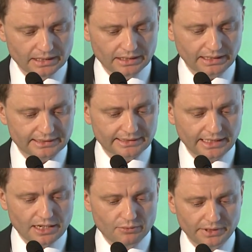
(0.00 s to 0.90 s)
The
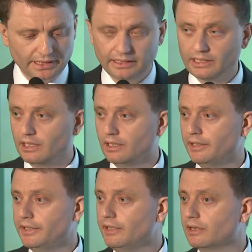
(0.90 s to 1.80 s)
same with
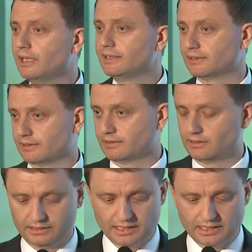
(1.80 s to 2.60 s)
e-license.